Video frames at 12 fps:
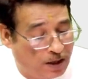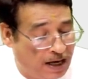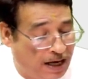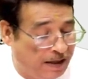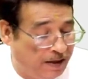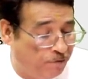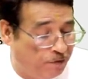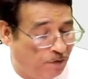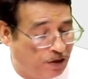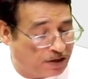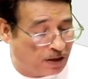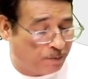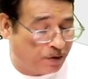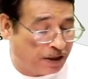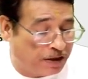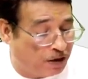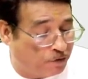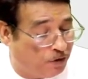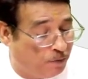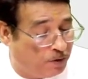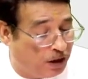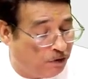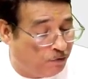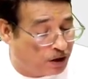and we will subtract it from
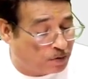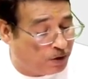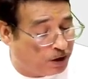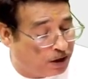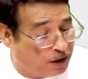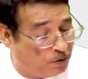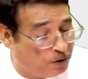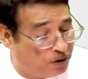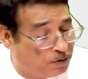investment account.